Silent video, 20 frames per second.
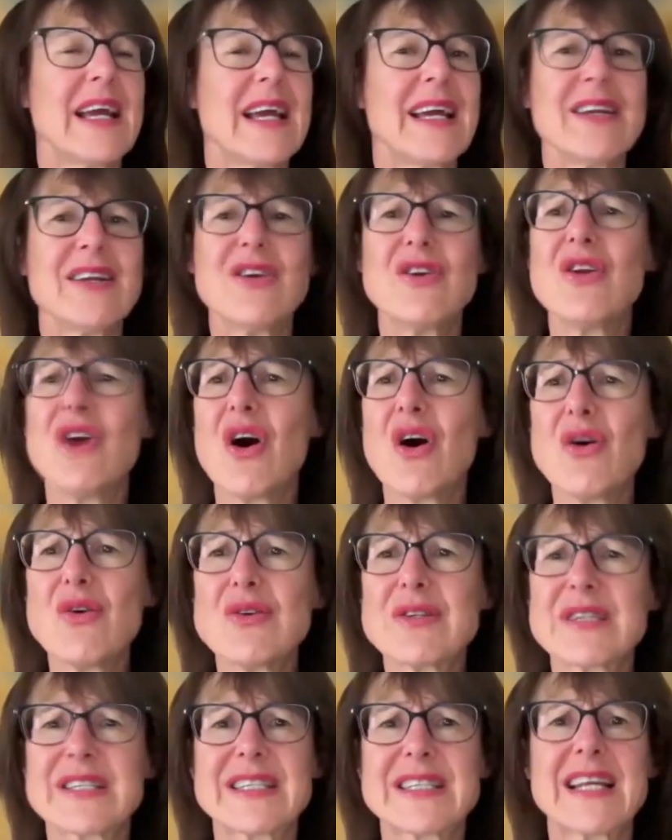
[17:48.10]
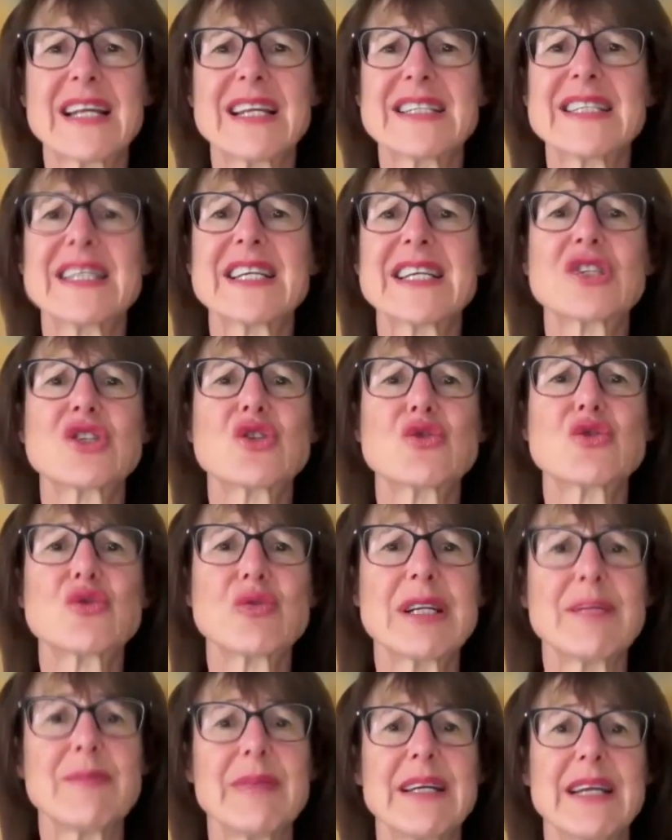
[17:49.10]
knows that it's
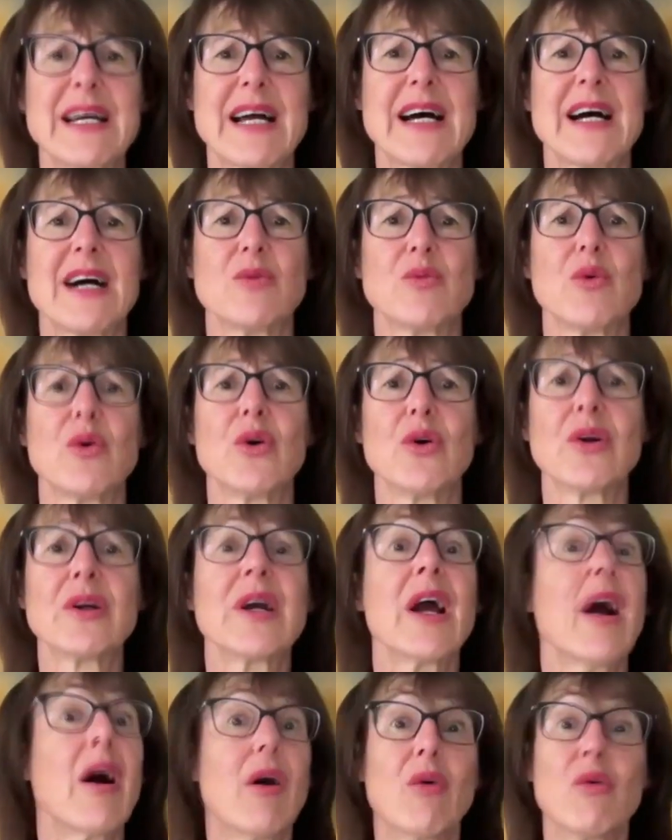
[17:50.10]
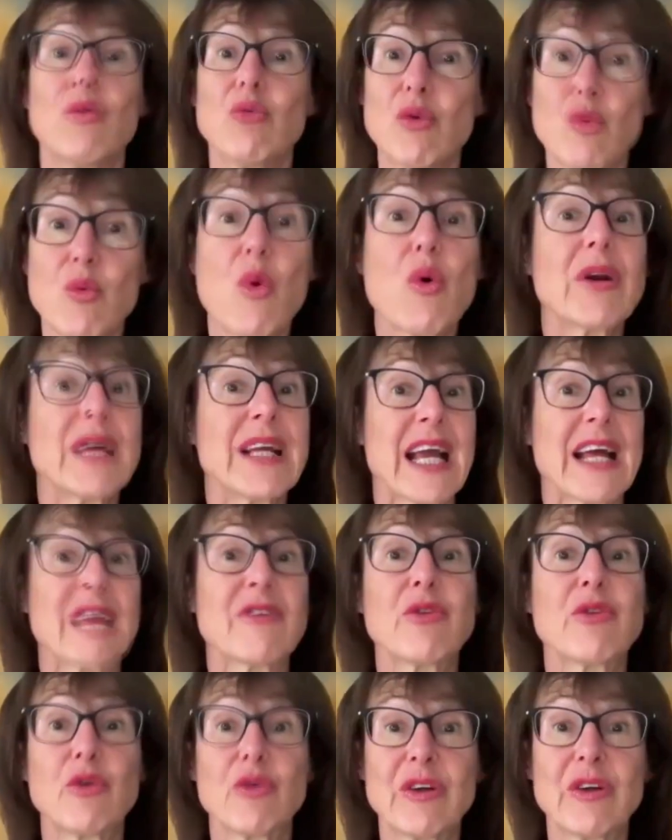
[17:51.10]
extremely hard work, rewarding and
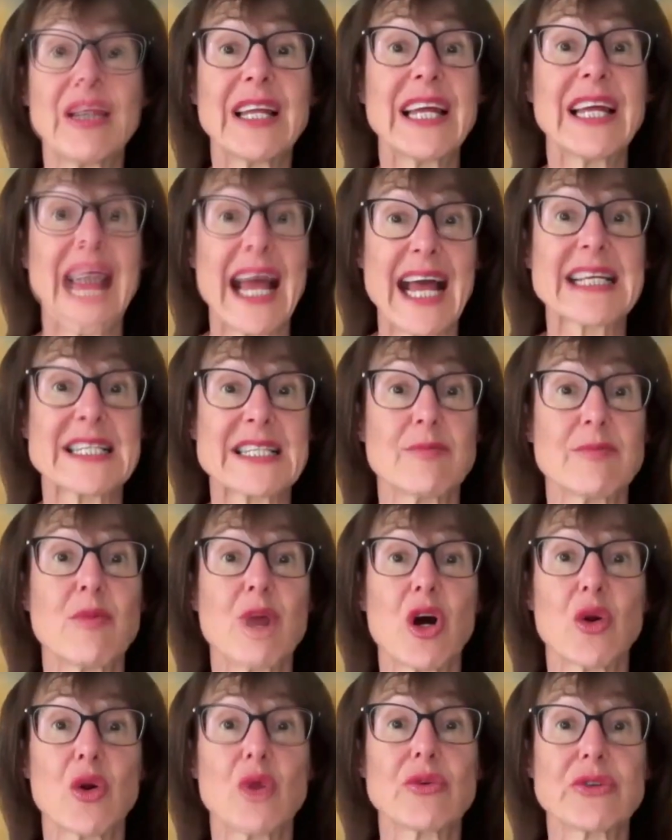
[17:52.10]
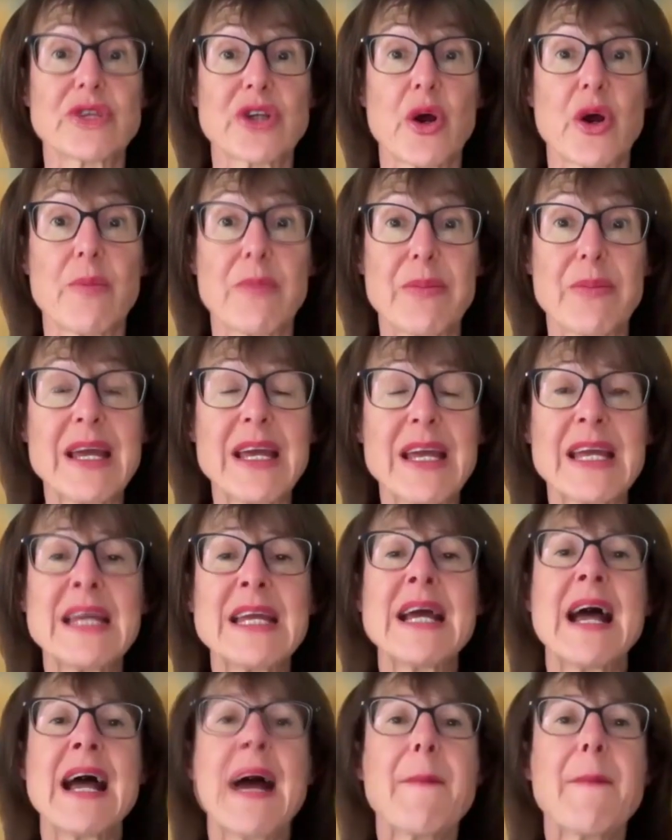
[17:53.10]
fulfilling as it might also be,